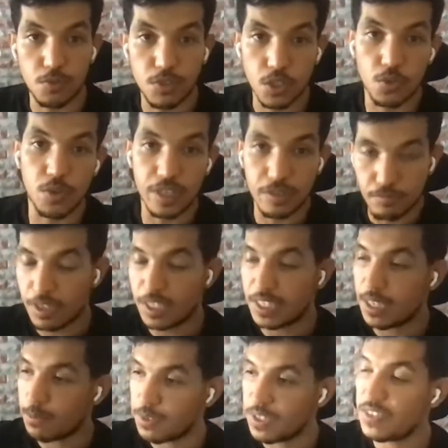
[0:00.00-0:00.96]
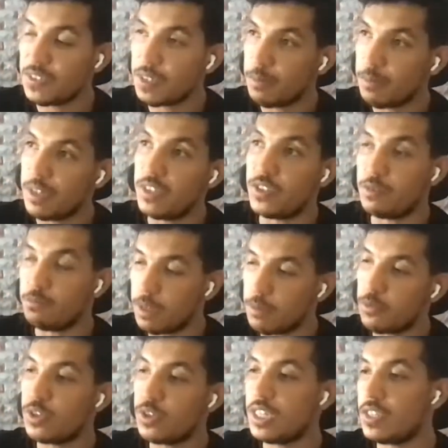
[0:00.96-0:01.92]
So subsystem is
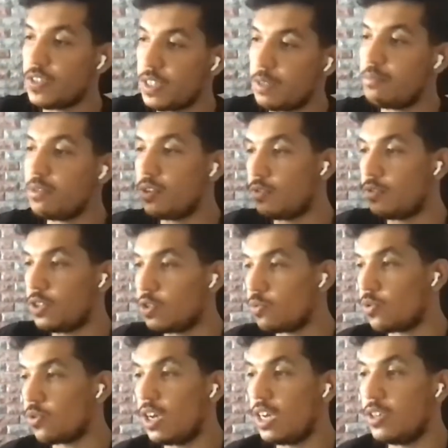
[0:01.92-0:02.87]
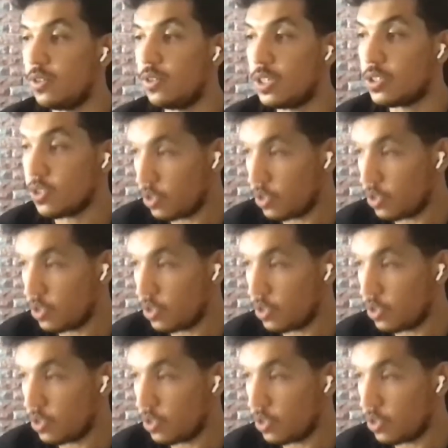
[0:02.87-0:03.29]
memory, CPU, network I/O, and